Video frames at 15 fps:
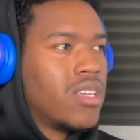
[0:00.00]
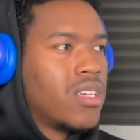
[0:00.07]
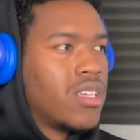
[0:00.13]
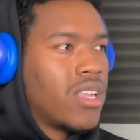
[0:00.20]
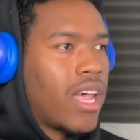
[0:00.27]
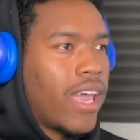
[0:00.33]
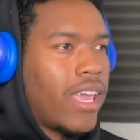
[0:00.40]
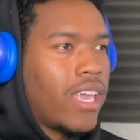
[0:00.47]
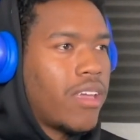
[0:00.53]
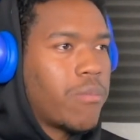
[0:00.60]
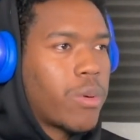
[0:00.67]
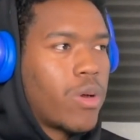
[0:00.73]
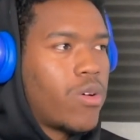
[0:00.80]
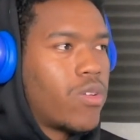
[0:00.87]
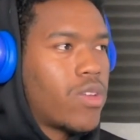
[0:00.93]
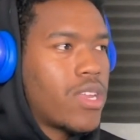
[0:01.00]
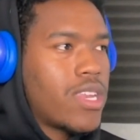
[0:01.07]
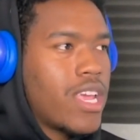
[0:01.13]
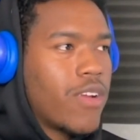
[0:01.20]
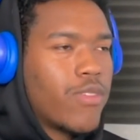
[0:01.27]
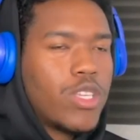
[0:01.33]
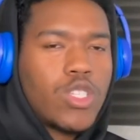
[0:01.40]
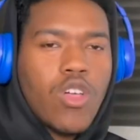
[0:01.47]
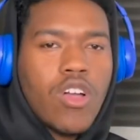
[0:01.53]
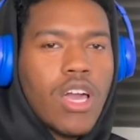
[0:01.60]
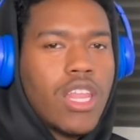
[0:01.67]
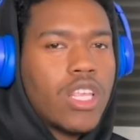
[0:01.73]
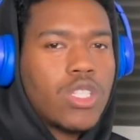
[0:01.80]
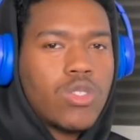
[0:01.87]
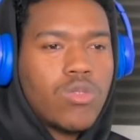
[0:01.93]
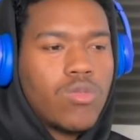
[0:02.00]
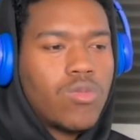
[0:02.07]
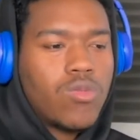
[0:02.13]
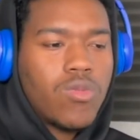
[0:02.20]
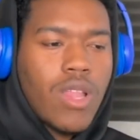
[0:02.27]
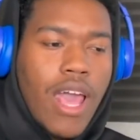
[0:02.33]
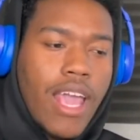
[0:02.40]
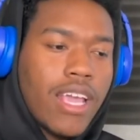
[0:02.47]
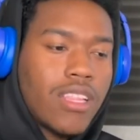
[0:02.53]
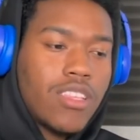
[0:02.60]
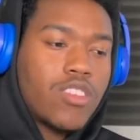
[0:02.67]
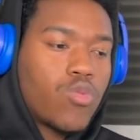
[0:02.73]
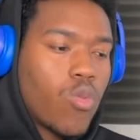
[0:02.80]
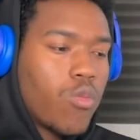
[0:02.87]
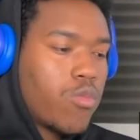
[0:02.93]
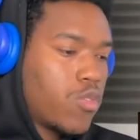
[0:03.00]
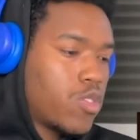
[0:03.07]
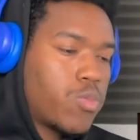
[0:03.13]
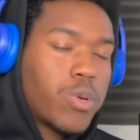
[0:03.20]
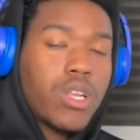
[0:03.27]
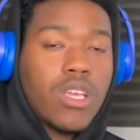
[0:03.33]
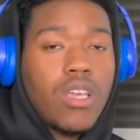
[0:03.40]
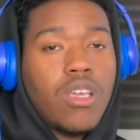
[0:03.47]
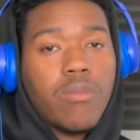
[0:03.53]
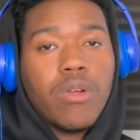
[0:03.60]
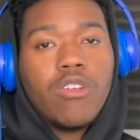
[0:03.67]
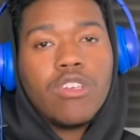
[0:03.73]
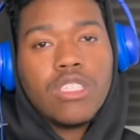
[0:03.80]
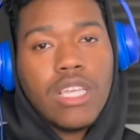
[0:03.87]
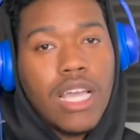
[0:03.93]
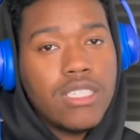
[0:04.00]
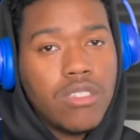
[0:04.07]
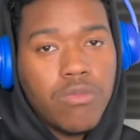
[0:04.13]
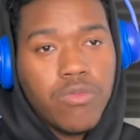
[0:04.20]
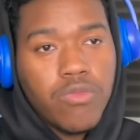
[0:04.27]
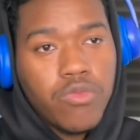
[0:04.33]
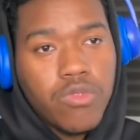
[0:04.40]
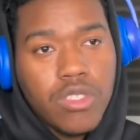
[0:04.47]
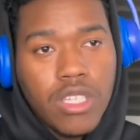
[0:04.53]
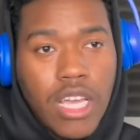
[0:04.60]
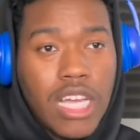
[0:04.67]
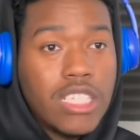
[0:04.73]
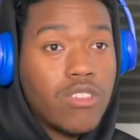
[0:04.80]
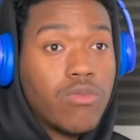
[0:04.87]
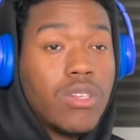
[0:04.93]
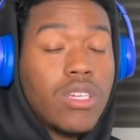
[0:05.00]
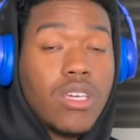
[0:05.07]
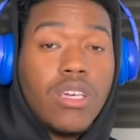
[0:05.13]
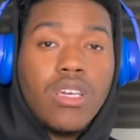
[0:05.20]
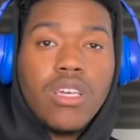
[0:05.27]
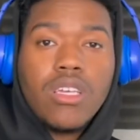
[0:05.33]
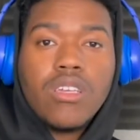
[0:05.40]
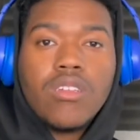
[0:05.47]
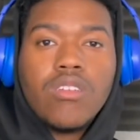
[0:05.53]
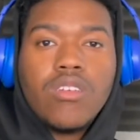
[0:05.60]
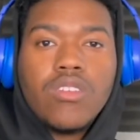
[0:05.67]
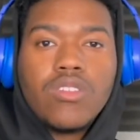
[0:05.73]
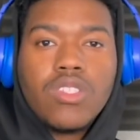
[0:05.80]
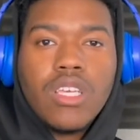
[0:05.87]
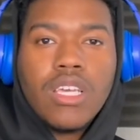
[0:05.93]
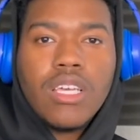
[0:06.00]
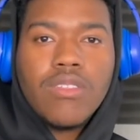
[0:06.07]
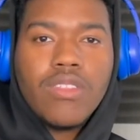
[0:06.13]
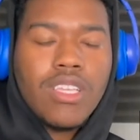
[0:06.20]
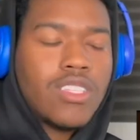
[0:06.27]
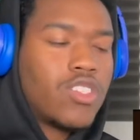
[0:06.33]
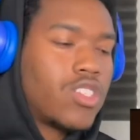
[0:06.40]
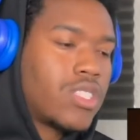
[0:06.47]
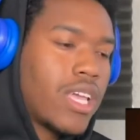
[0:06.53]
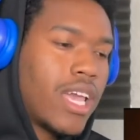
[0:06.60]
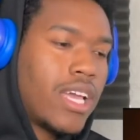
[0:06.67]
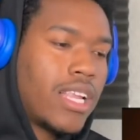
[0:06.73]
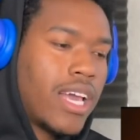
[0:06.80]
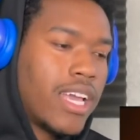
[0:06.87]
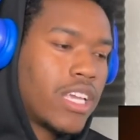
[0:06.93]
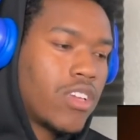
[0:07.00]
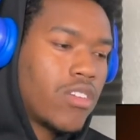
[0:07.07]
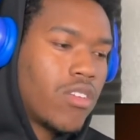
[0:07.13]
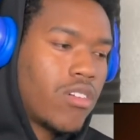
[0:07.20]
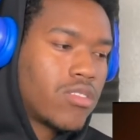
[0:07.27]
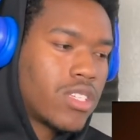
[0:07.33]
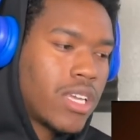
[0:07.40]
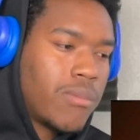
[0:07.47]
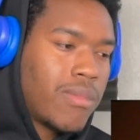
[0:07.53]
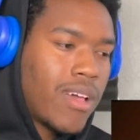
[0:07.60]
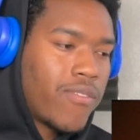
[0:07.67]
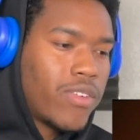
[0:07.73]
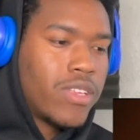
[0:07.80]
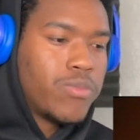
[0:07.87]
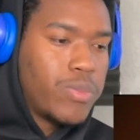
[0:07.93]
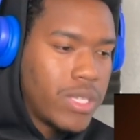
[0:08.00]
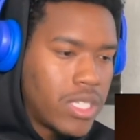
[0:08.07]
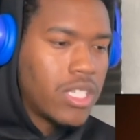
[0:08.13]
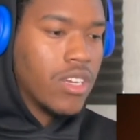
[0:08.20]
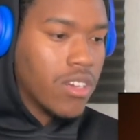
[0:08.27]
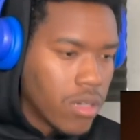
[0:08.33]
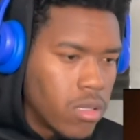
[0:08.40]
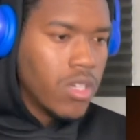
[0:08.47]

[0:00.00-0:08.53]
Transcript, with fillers: like, bro. Every song I listen to, like this one, it's pretty good, bro. It's actually. Actually really good, you know what I'm saying? It's just that, like, you know what I'm saying, I'm not finna be sitting here,